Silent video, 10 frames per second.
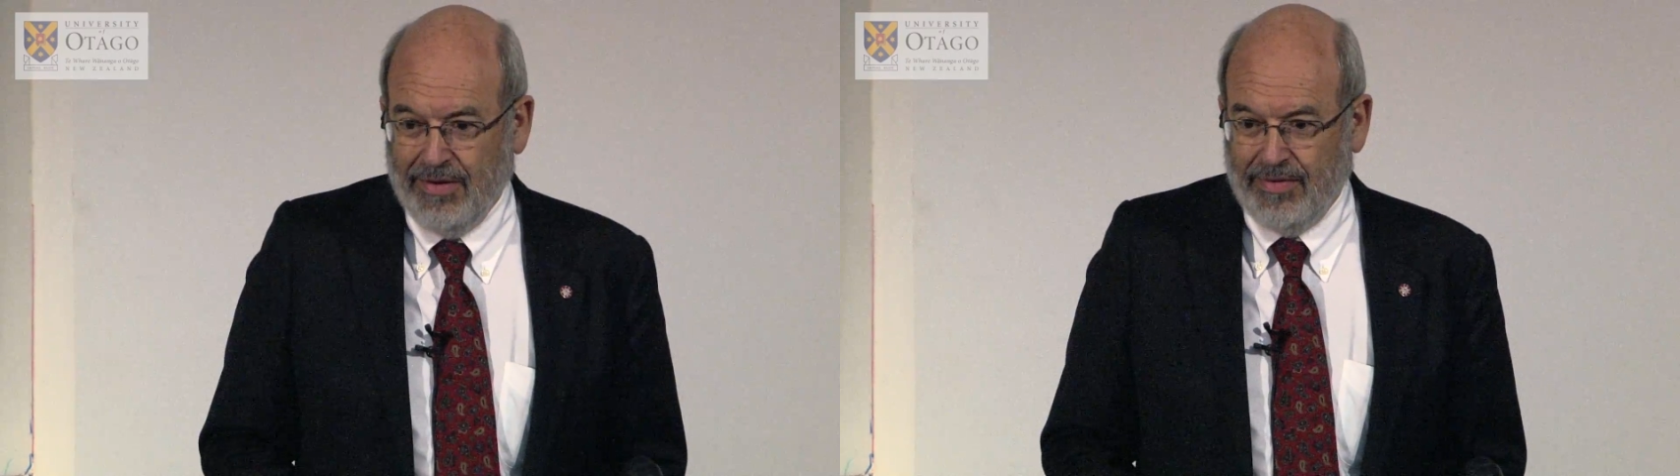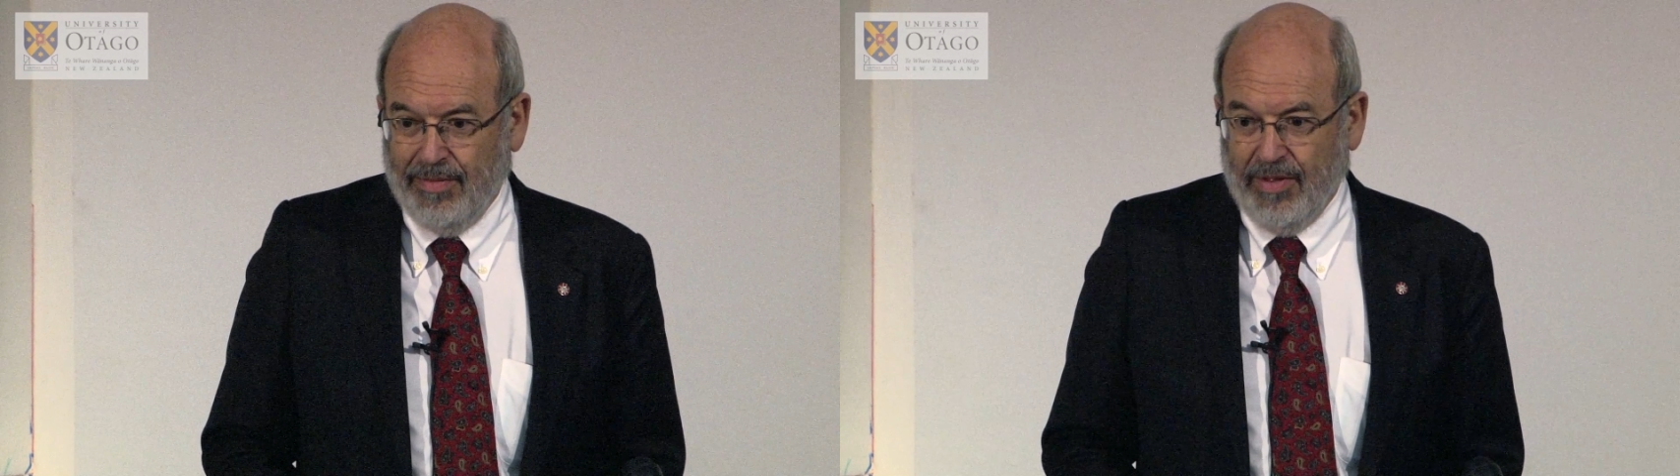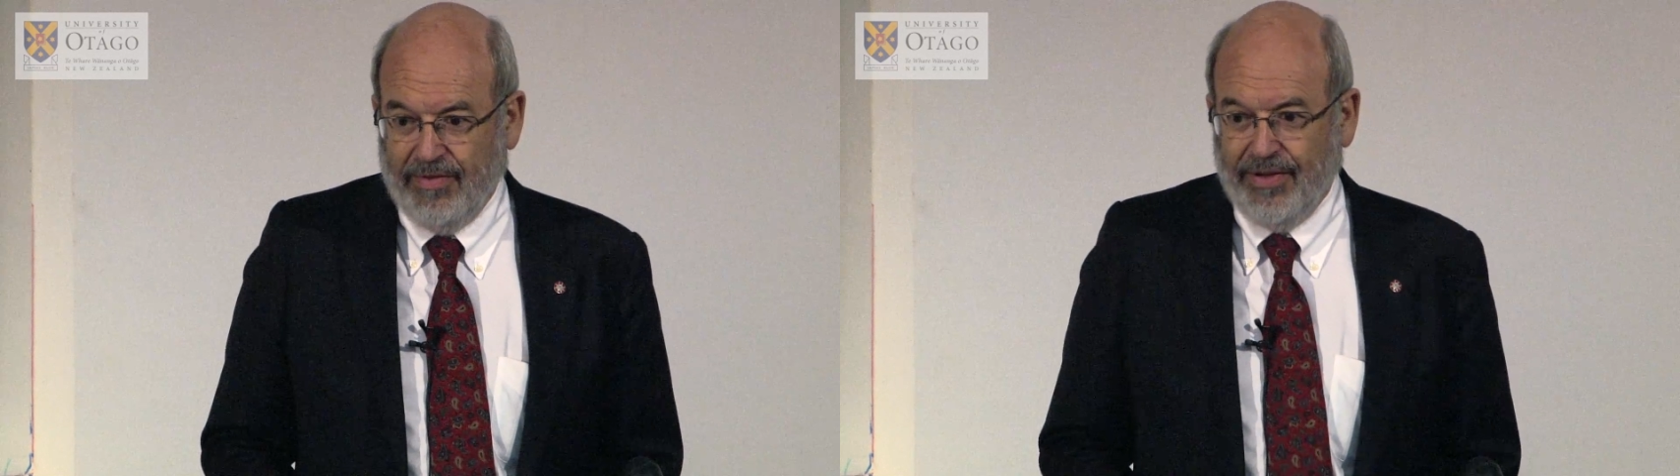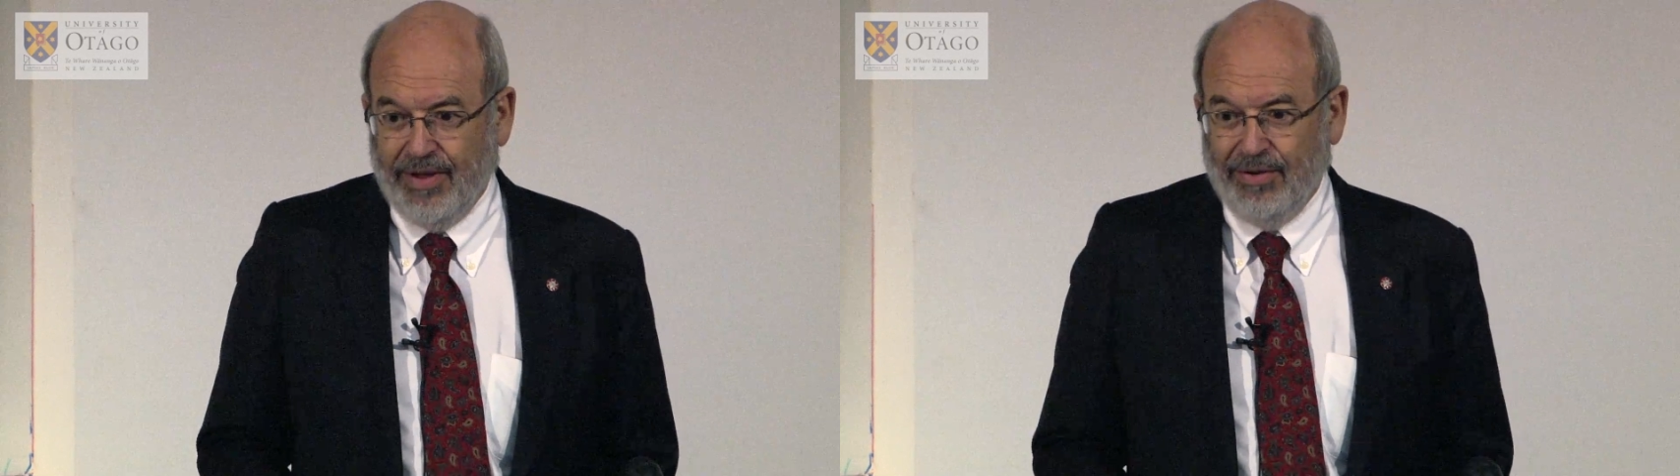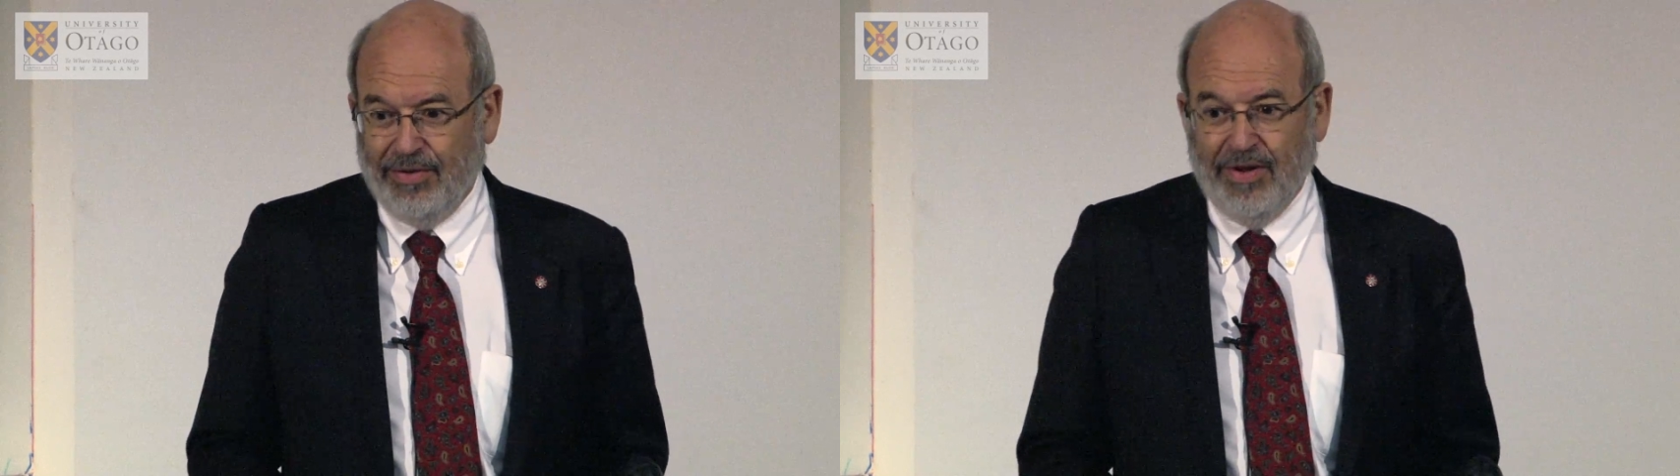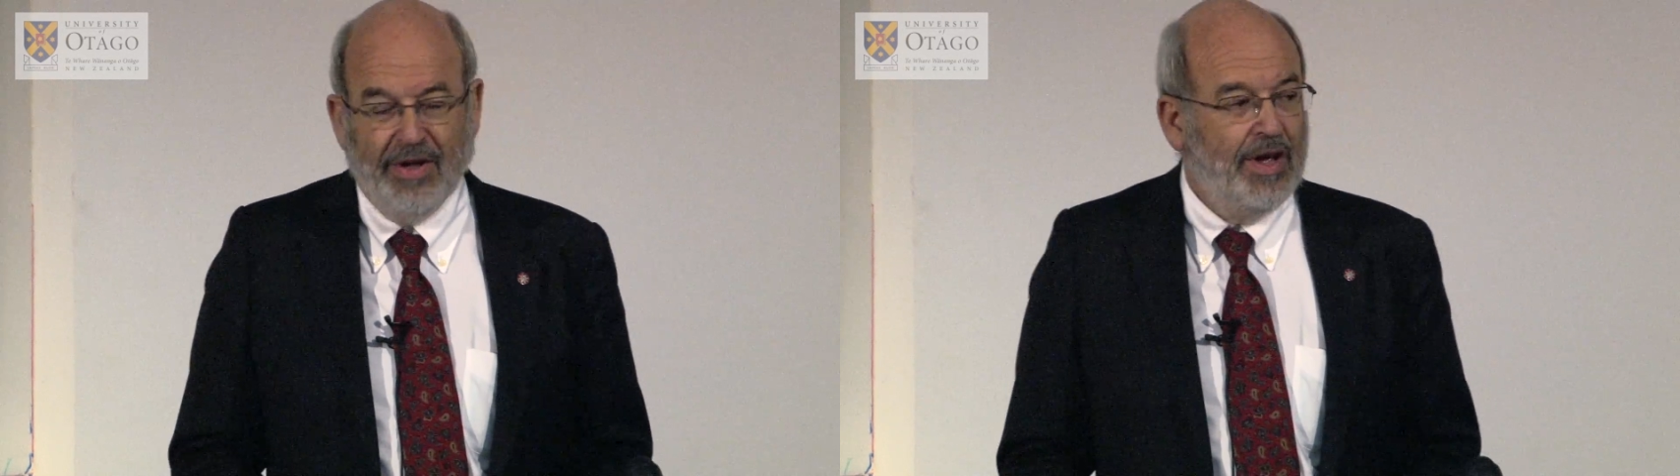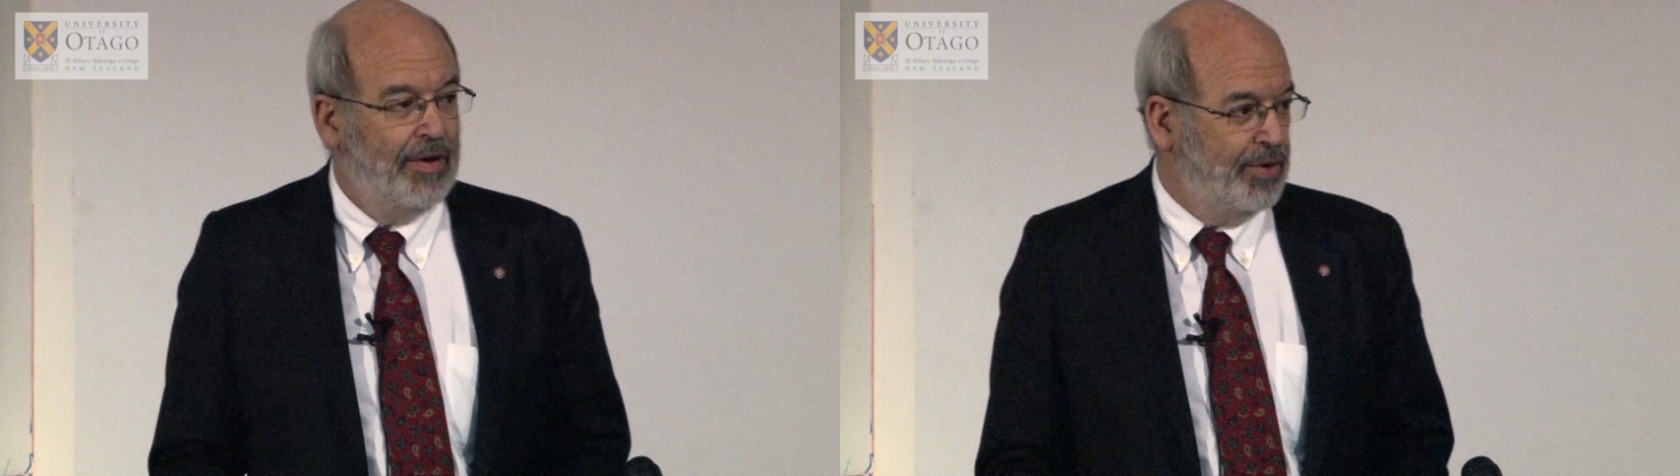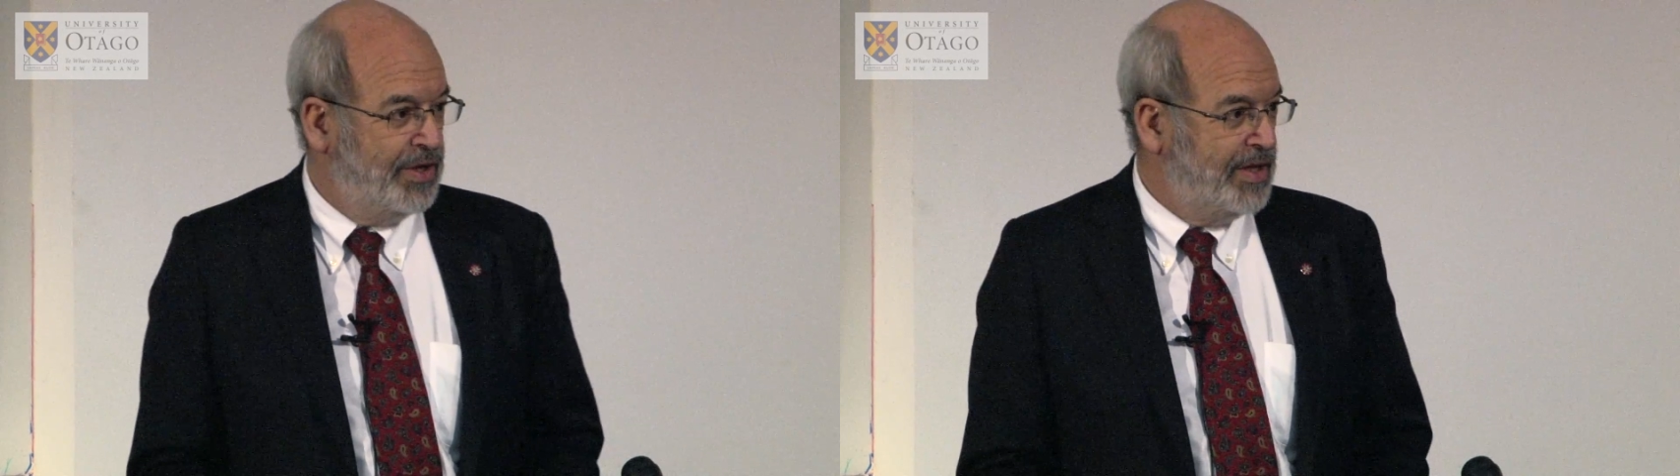from the field
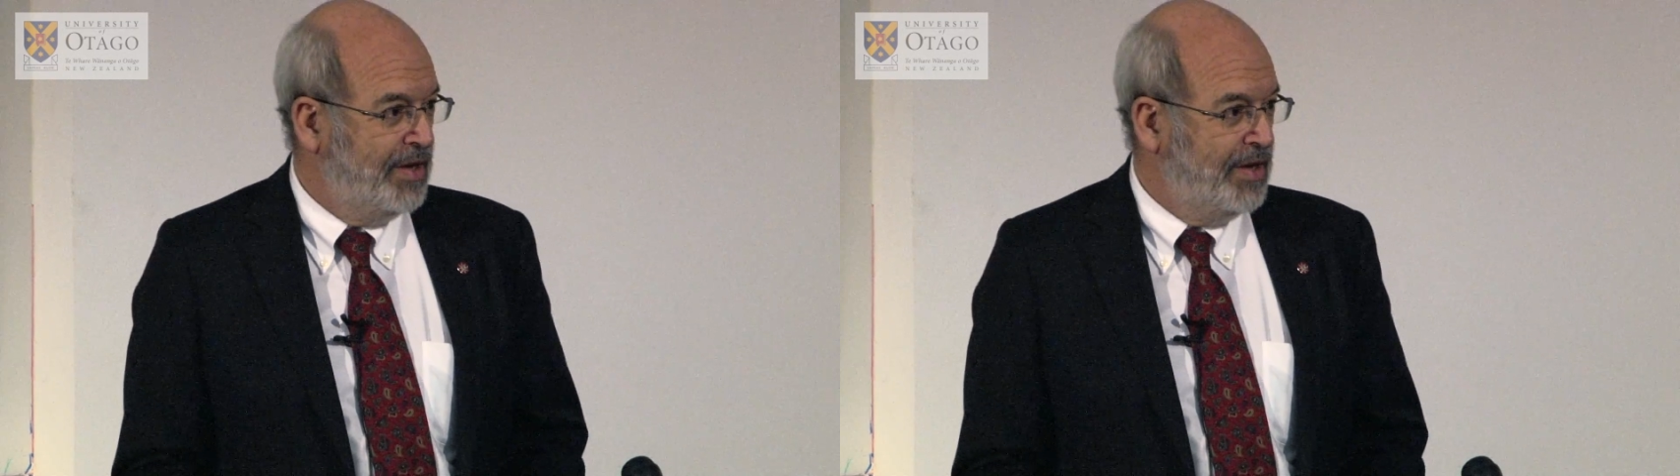in which